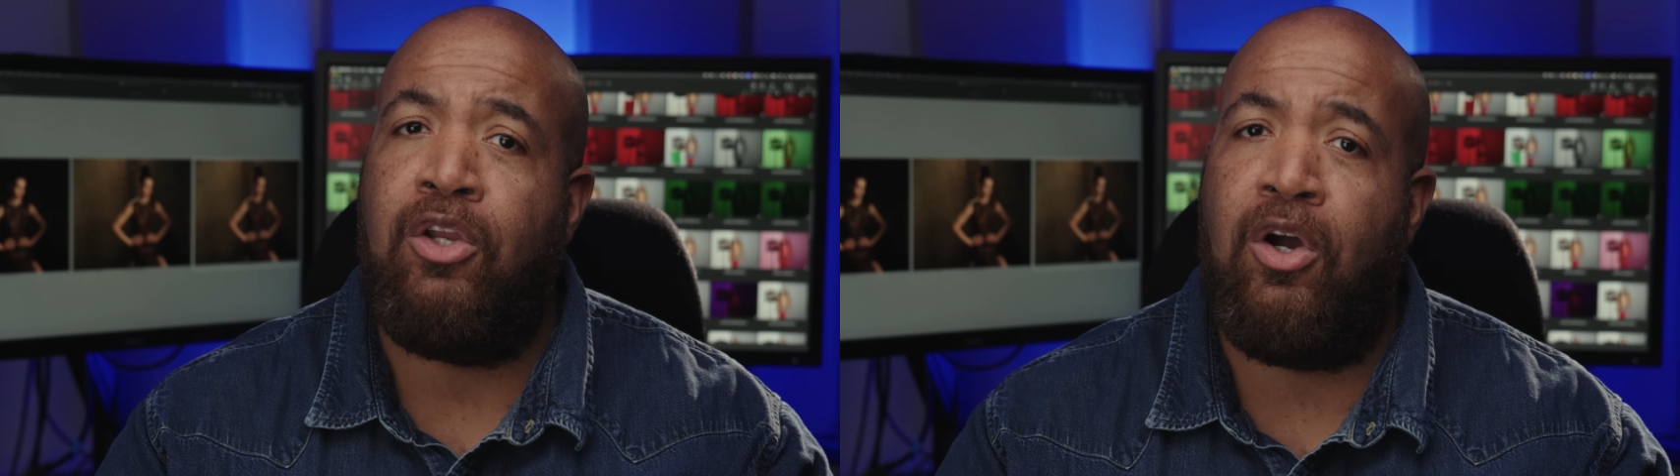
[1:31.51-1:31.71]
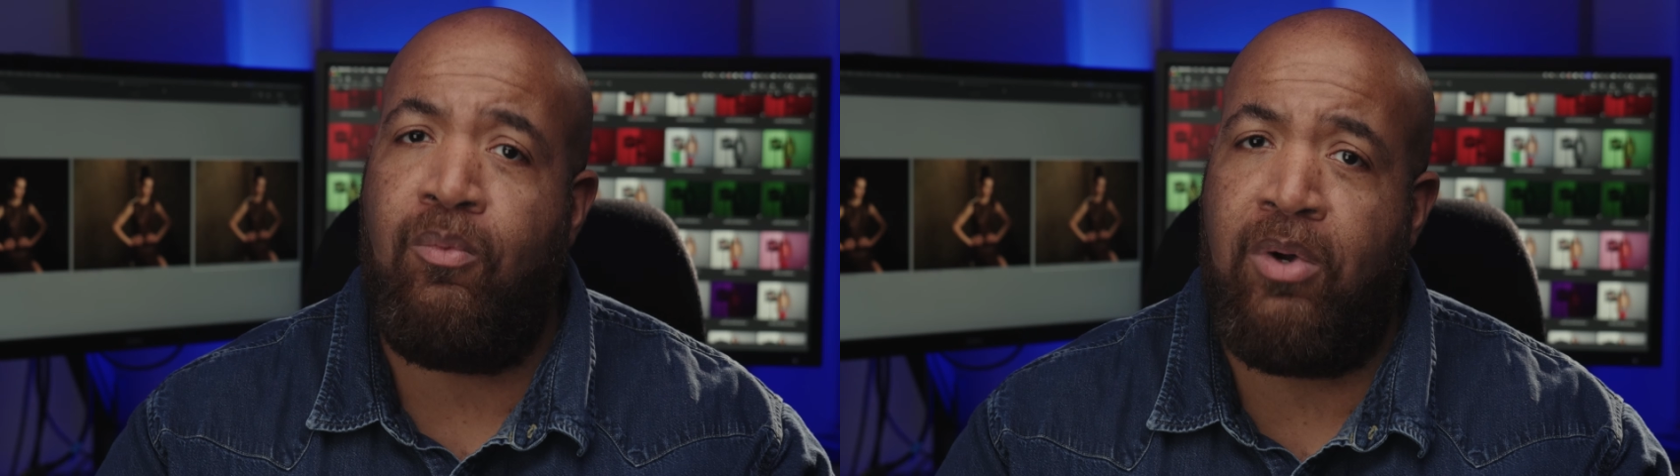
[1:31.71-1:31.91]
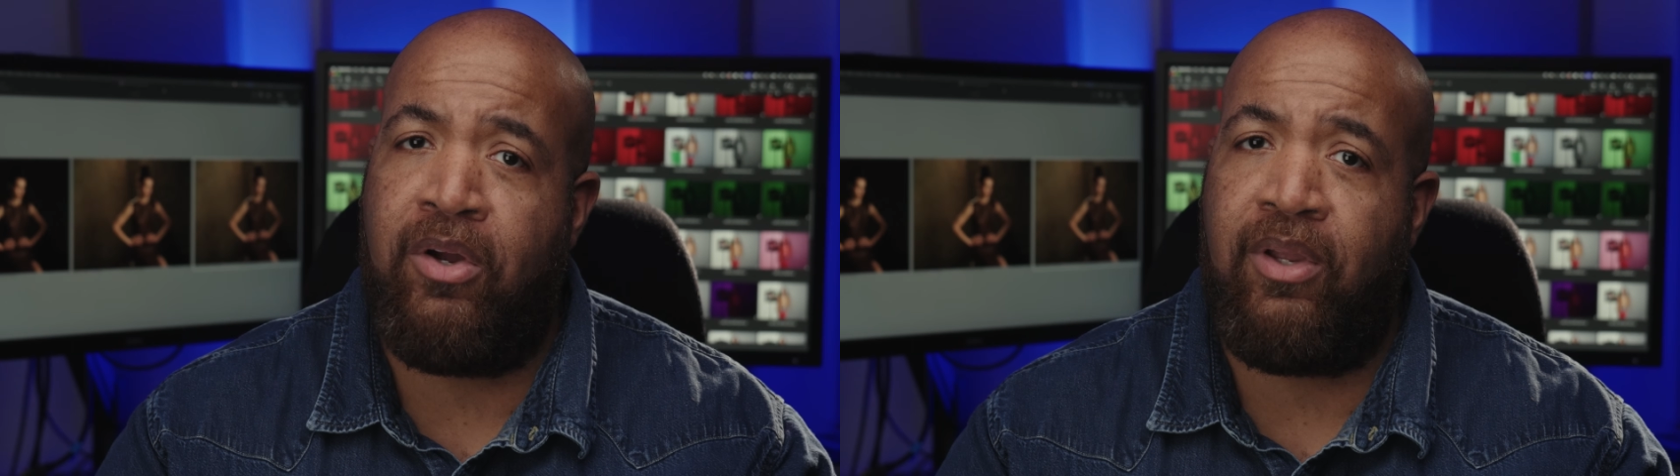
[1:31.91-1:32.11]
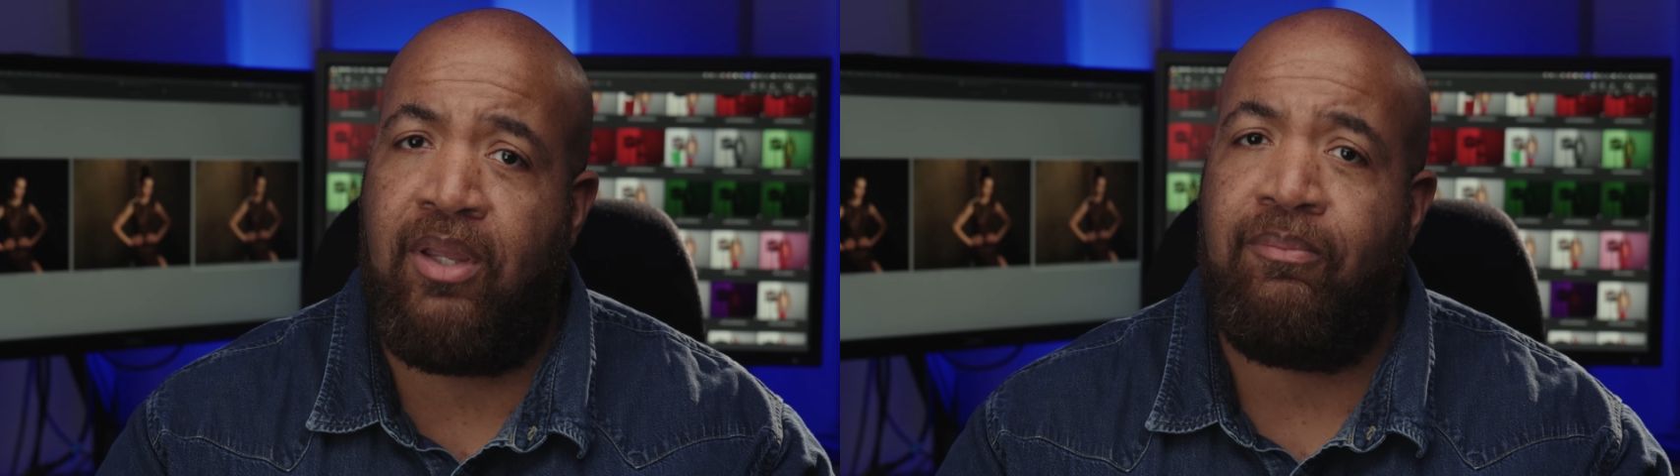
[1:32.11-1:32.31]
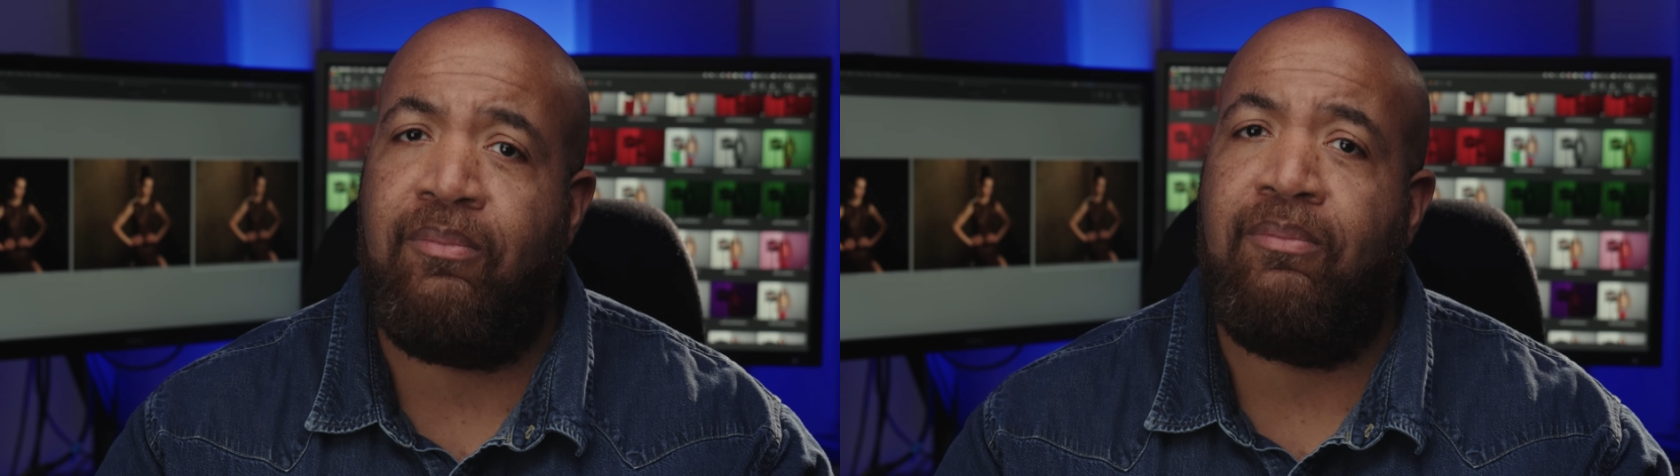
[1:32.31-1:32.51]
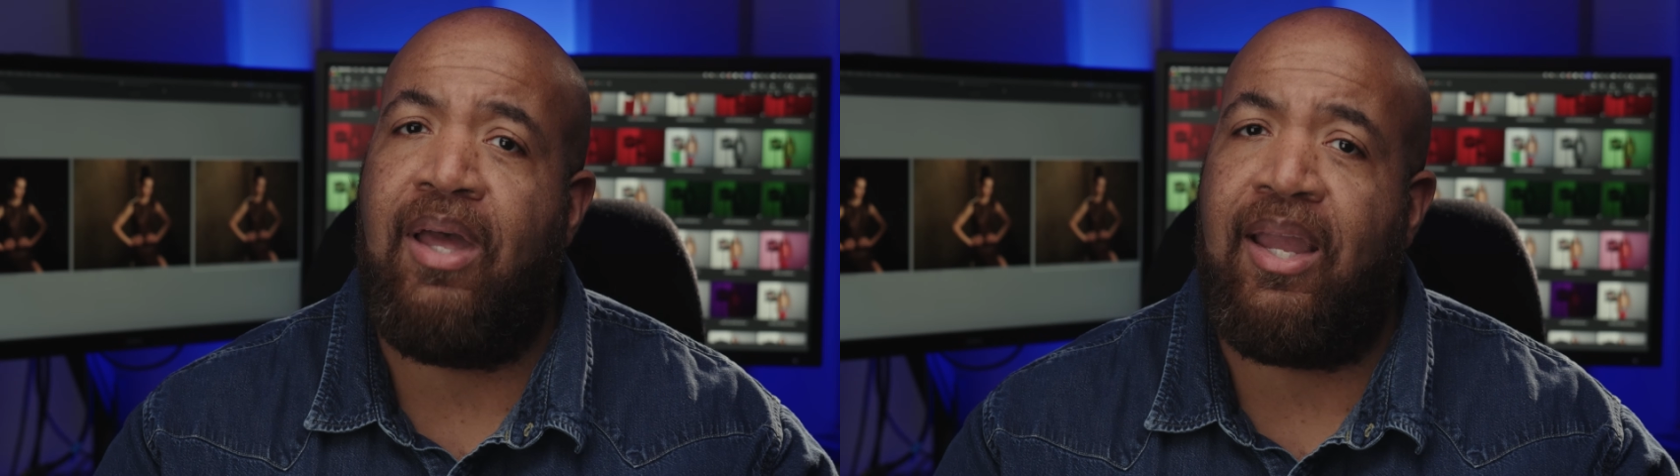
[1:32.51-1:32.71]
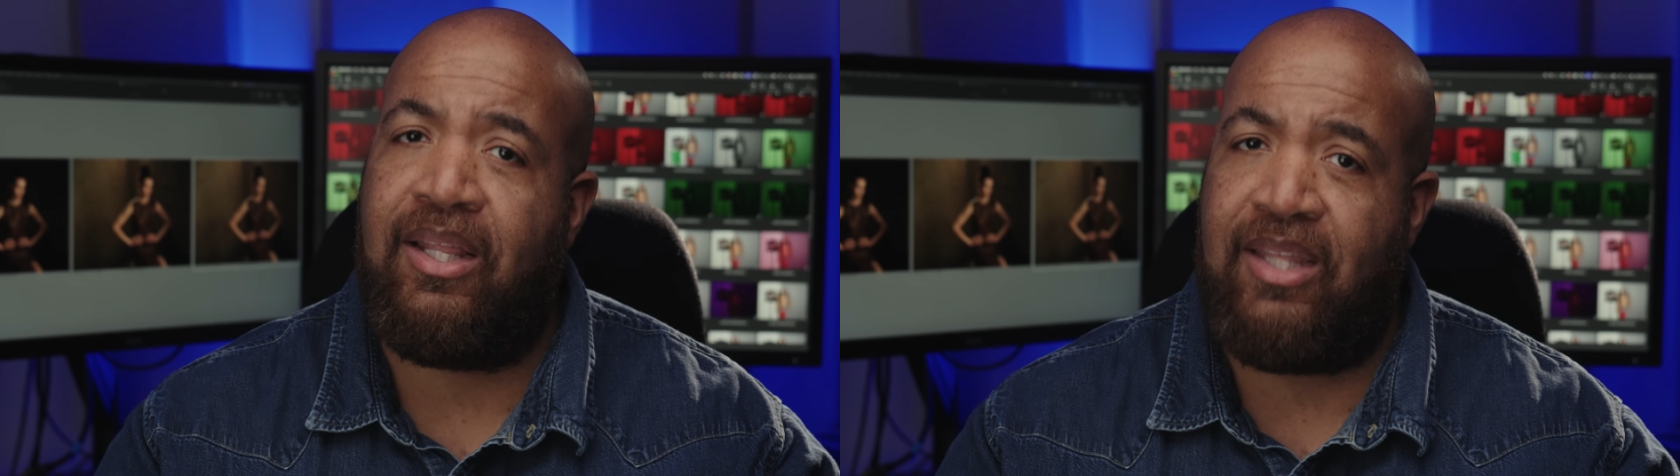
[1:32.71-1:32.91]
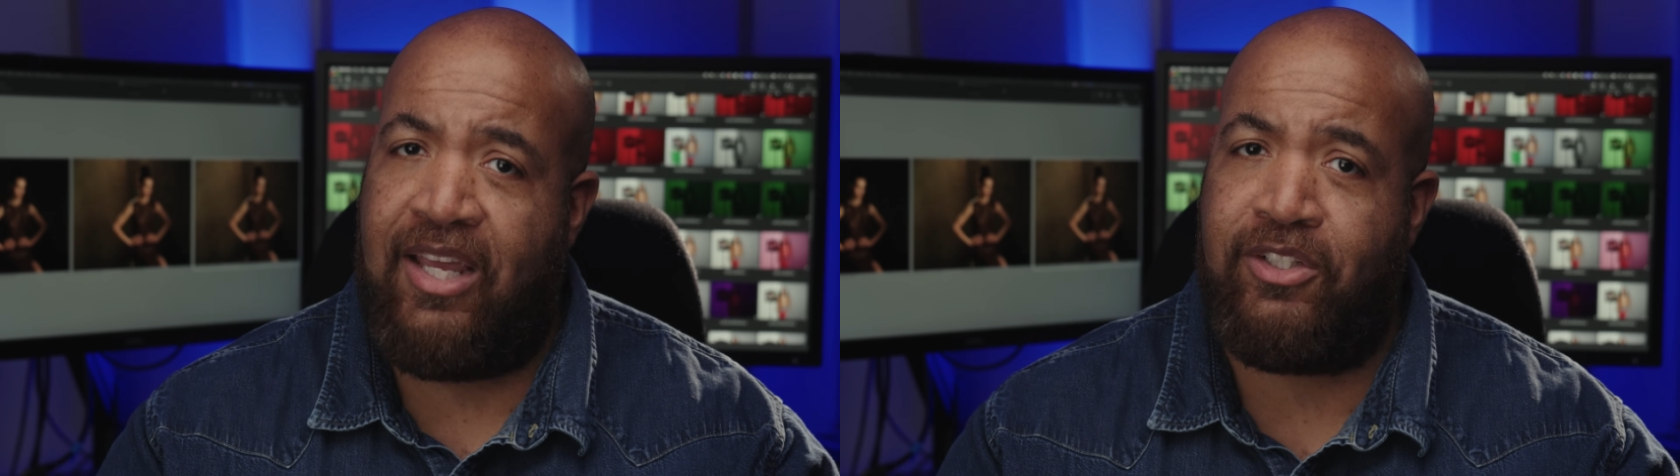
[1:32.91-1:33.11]
Don't worry, I
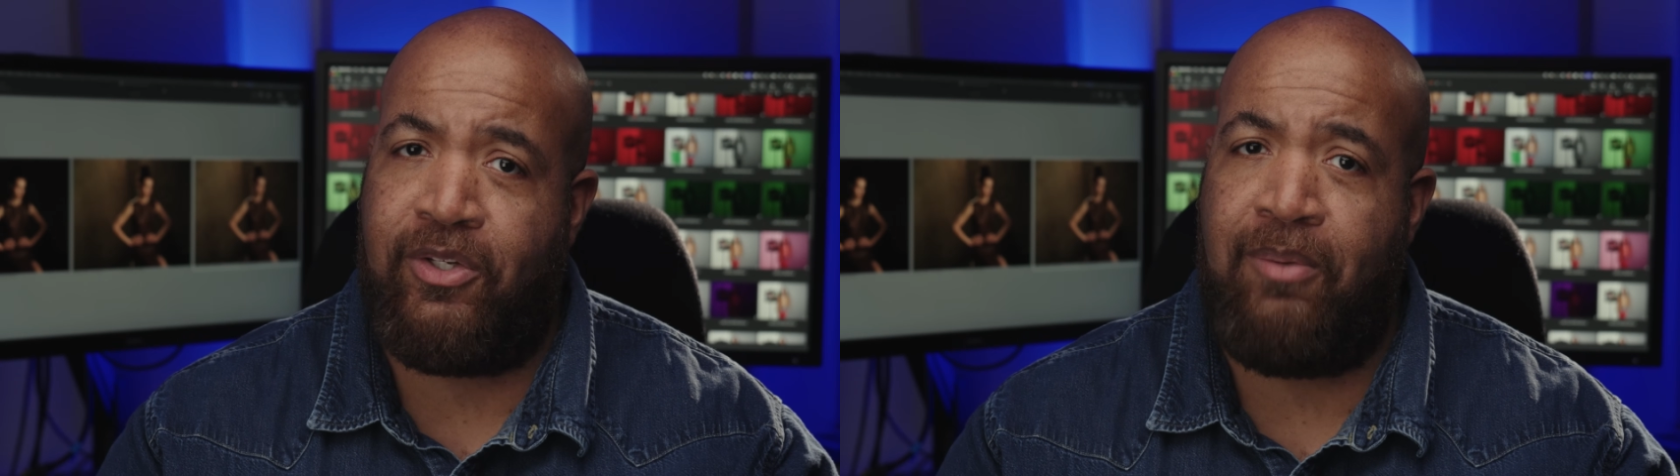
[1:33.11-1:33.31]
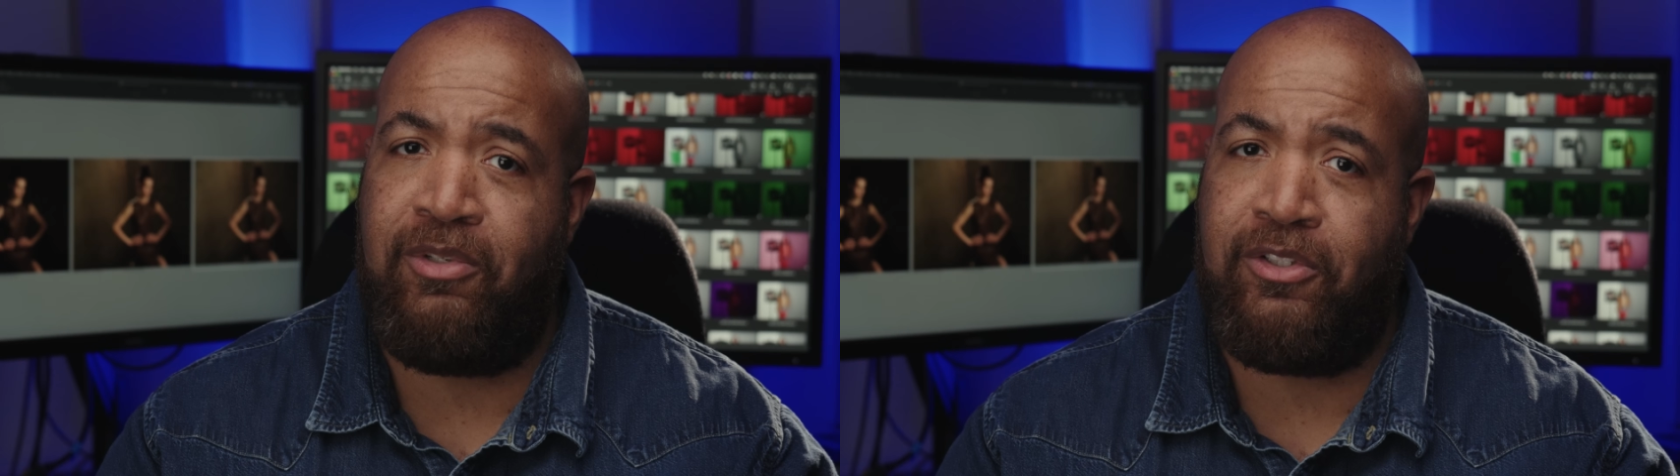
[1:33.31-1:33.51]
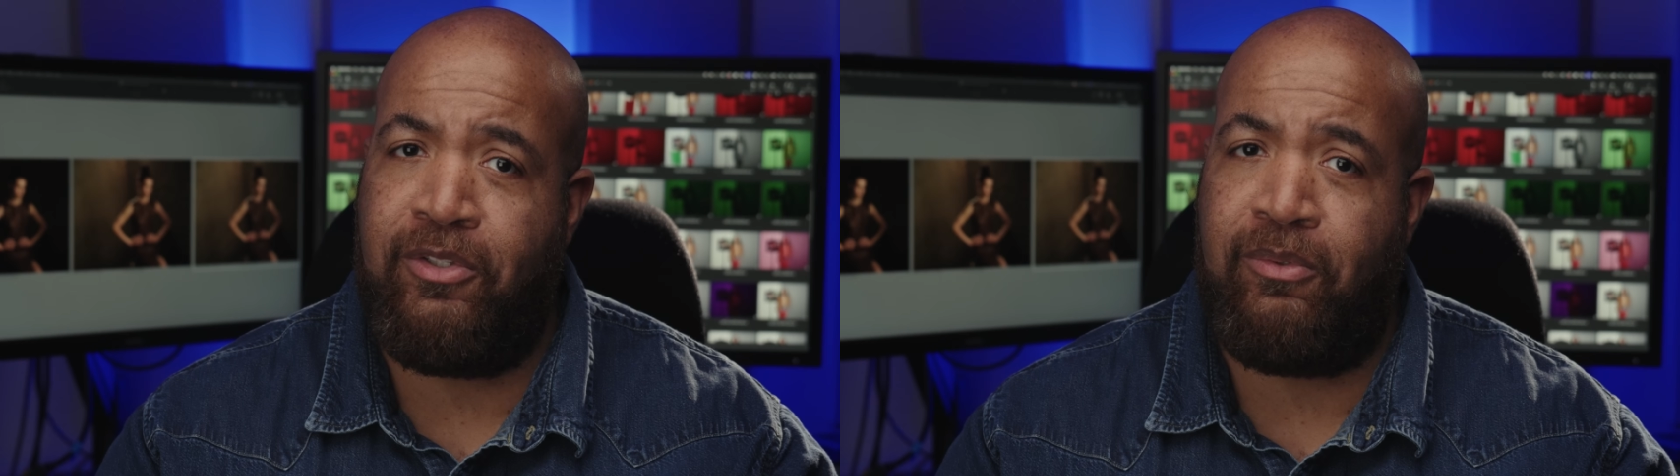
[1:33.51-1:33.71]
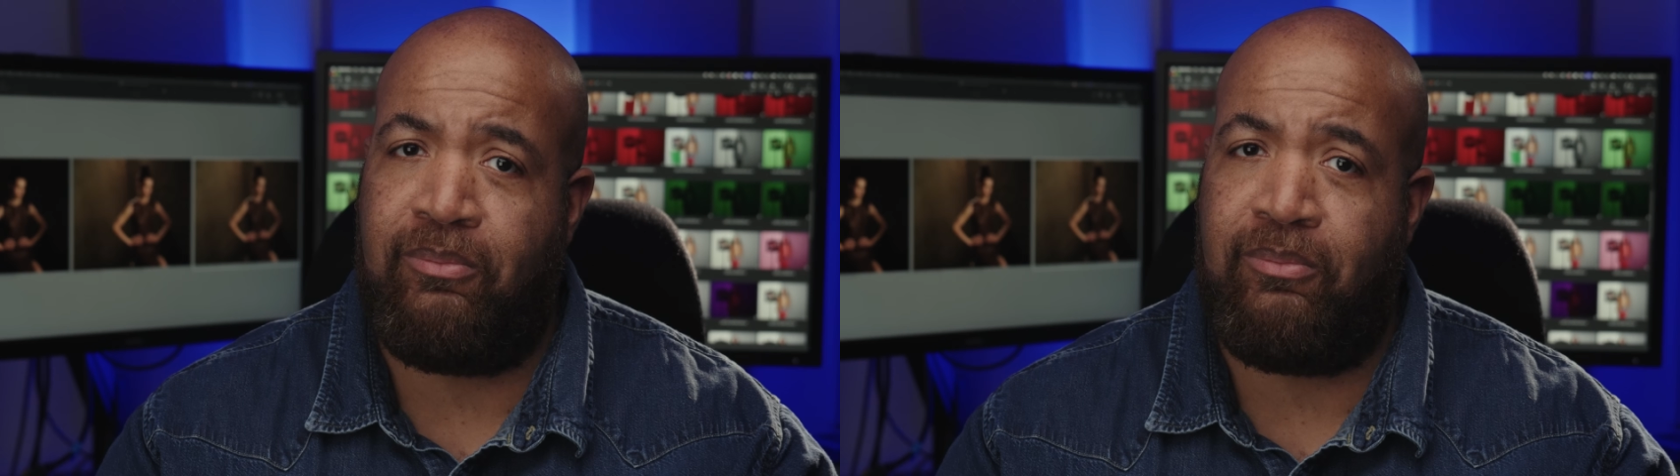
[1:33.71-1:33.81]
got the answer coming soon.